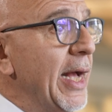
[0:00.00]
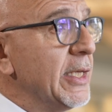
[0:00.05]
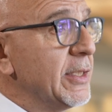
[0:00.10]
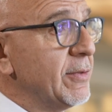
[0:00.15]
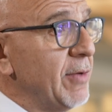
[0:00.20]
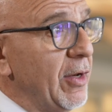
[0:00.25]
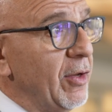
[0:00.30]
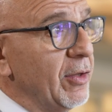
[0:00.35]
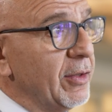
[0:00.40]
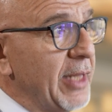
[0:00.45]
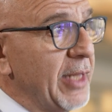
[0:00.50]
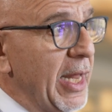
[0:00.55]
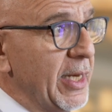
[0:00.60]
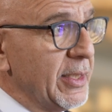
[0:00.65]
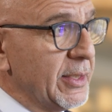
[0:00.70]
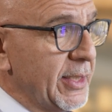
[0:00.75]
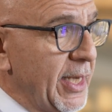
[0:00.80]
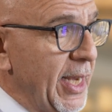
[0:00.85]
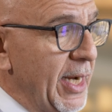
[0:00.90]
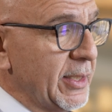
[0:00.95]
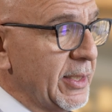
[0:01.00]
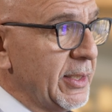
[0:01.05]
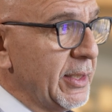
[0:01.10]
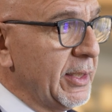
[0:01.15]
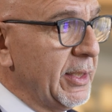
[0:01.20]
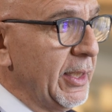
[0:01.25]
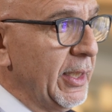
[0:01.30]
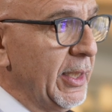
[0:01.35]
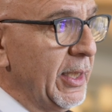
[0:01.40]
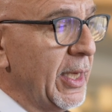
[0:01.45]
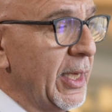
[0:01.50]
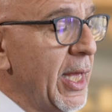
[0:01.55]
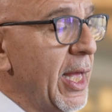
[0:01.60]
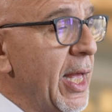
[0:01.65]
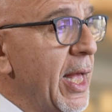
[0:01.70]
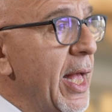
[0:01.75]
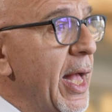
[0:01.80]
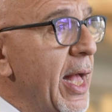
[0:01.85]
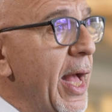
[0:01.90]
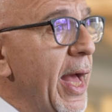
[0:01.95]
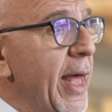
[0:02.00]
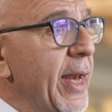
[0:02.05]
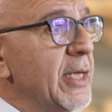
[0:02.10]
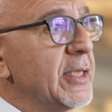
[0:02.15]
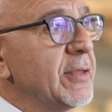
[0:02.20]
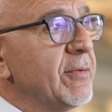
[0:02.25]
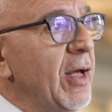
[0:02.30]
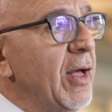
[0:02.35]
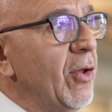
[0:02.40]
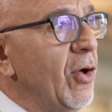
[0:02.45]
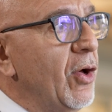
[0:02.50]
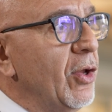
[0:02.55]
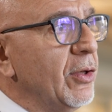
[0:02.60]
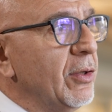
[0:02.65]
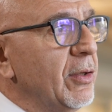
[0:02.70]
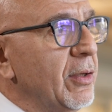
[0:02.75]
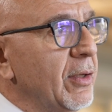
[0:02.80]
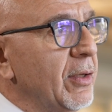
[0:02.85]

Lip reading: as well on talent scarcity, and as well on